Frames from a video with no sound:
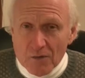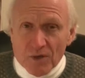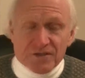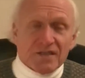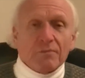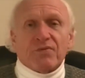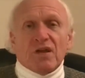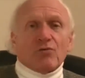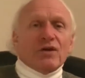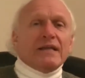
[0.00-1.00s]
But
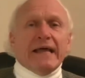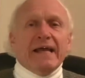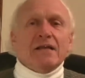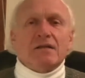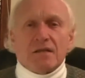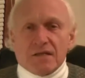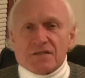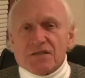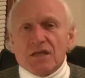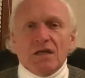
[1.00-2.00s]
something related to the
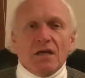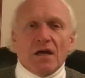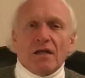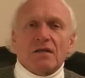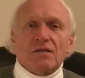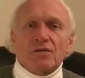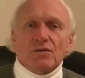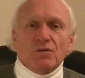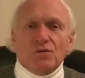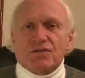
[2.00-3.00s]
sea and
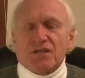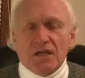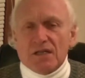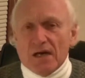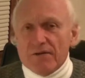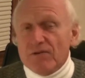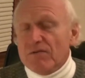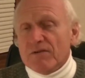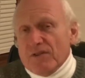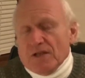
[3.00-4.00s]
to sea life.
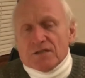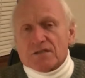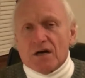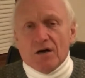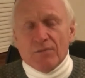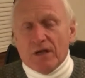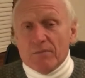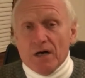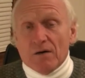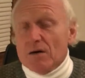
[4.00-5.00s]
Even if they just comment
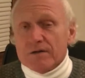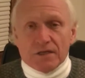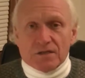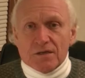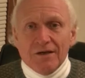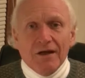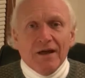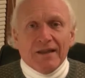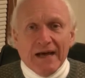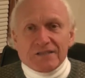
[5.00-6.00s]
about, oh,
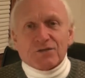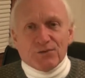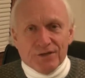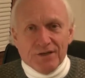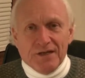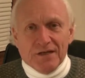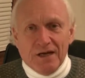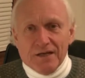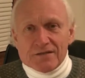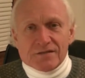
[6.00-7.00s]
that's a really
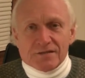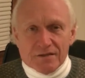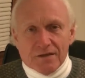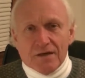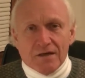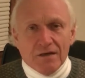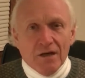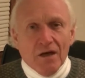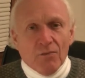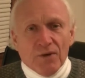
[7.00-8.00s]
nice
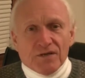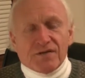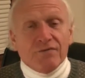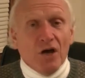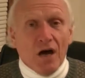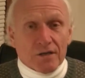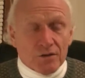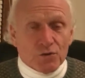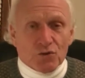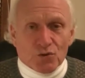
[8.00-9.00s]
piece of
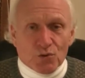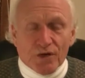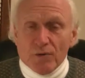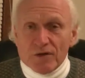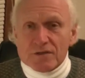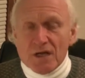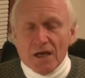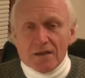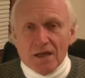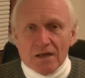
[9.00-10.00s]
nautical jewelry. Where'd you
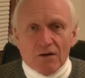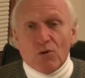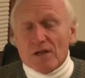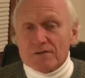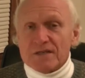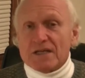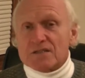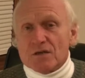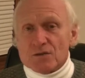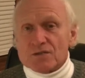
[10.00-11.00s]
get that? Oh, well, I was at
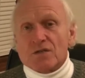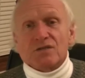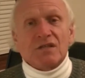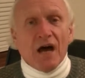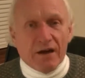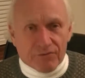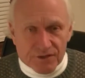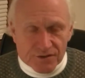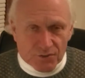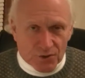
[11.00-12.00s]
so-and-so's dive
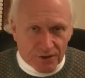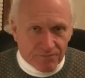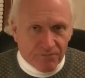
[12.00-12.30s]
resort.